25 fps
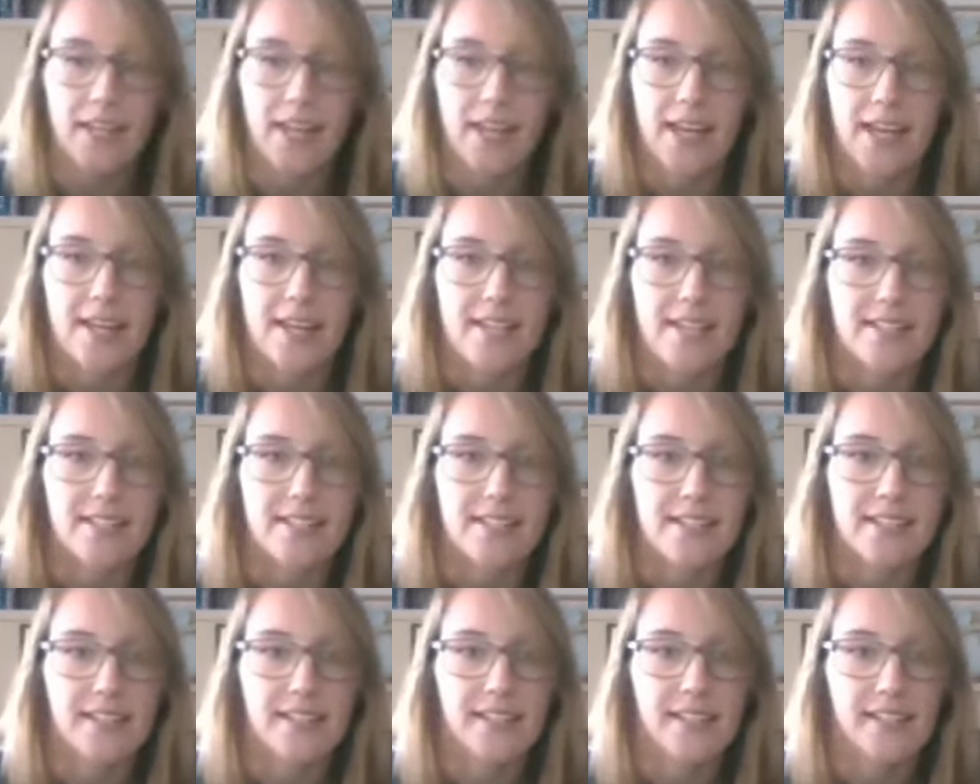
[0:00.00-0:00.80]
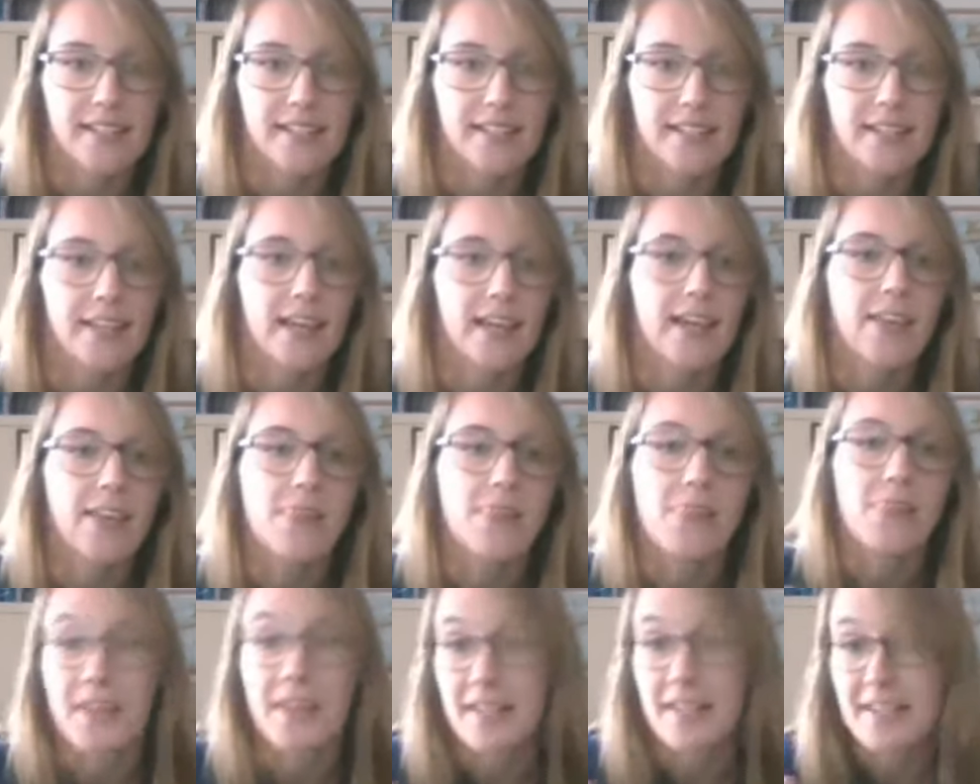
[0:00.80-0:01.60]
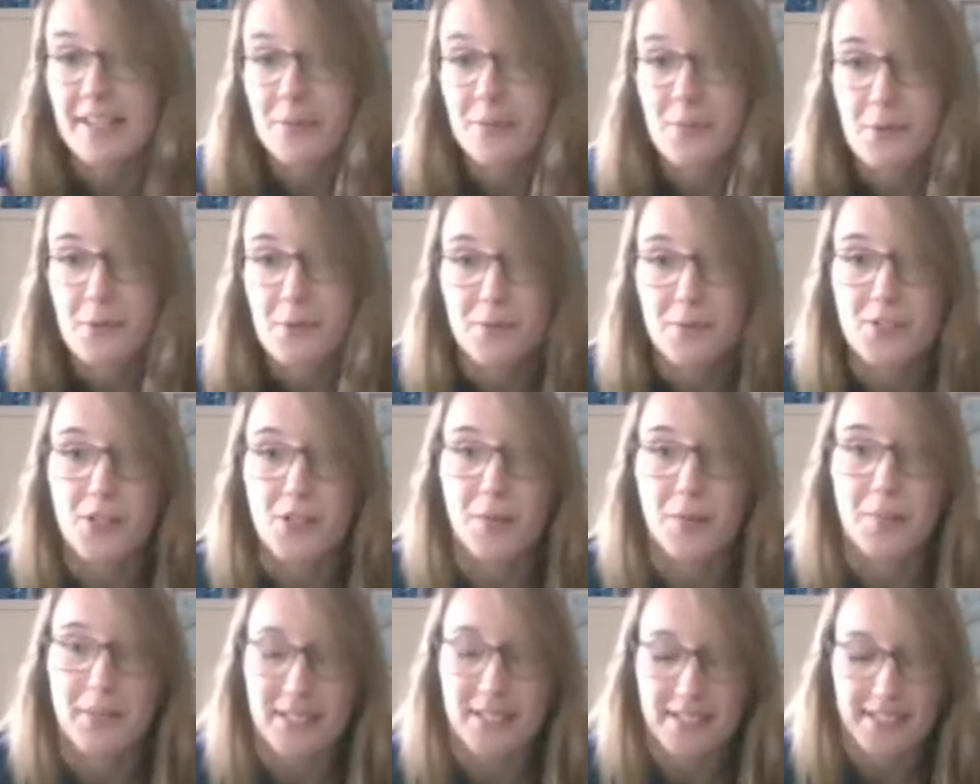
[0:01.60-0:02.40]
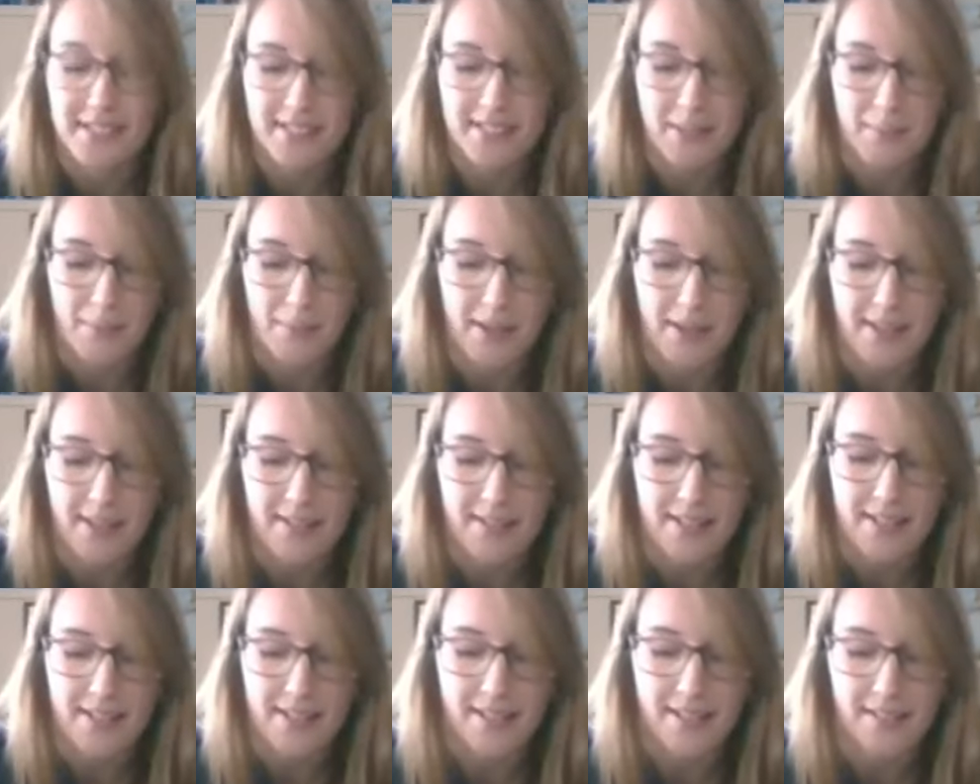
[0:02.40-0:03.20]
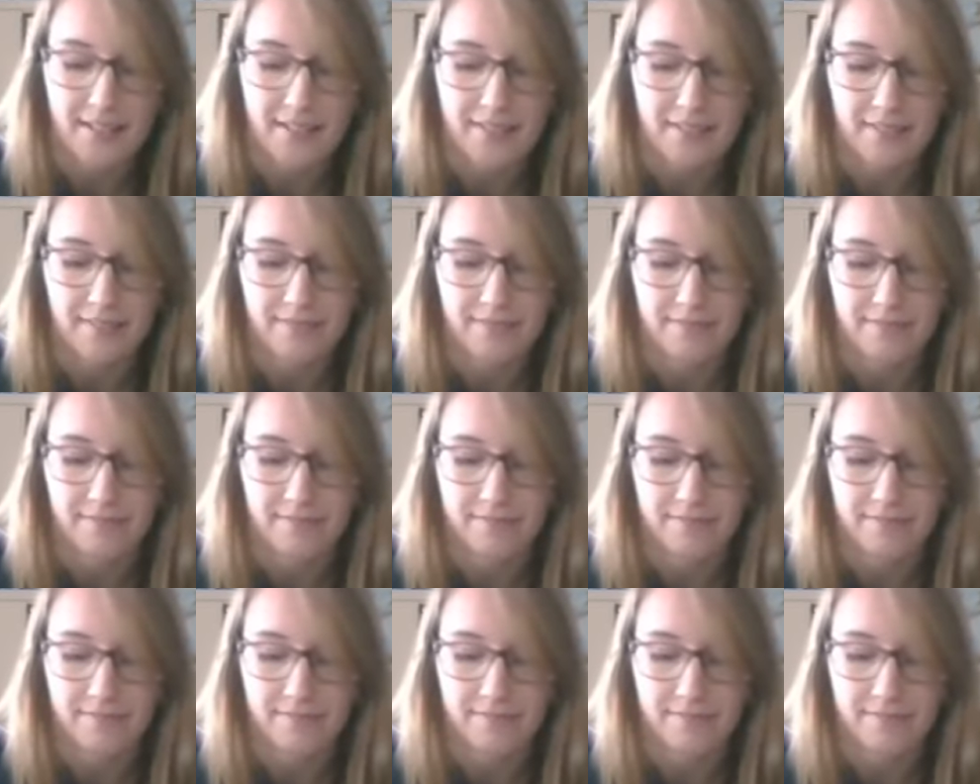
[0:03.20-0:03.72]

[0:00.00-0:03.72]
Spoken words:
and then we will jump into some baleen.